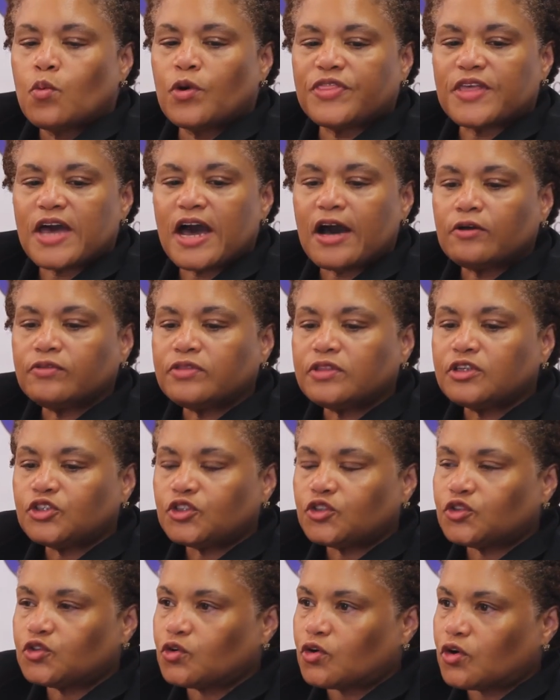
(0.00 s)
Without the
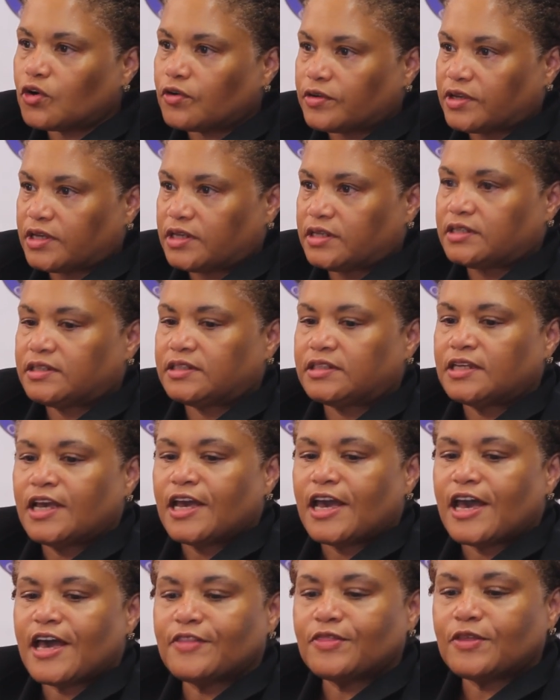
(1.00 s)
stories
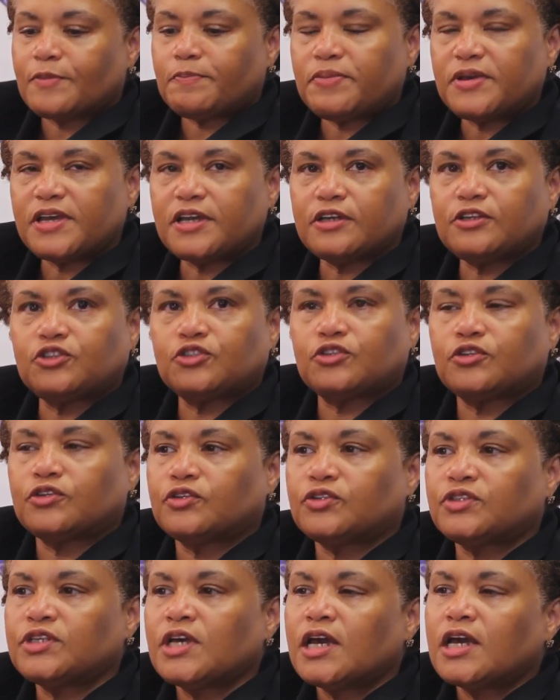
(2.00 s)
and the
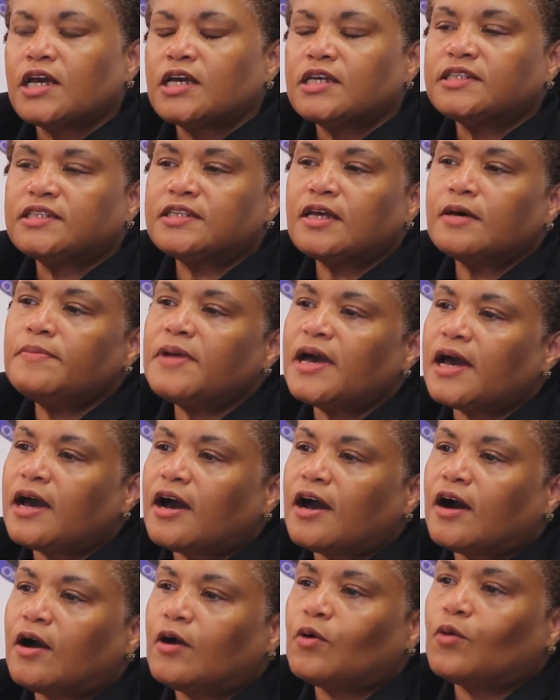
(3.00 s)
pictures,
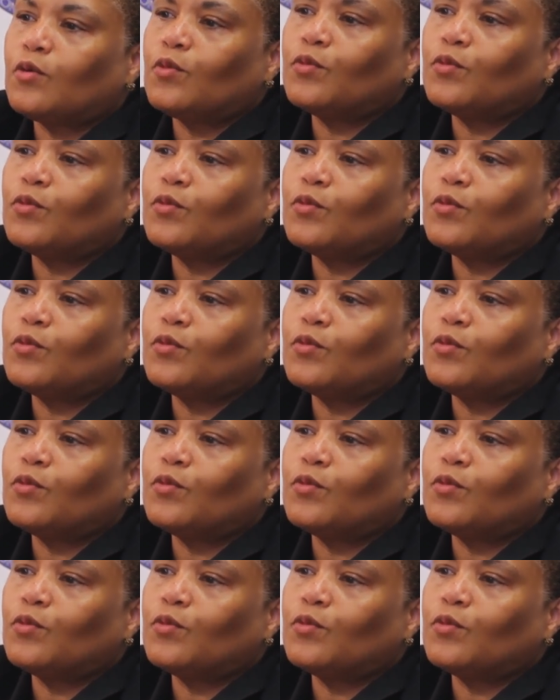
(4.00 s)
somehow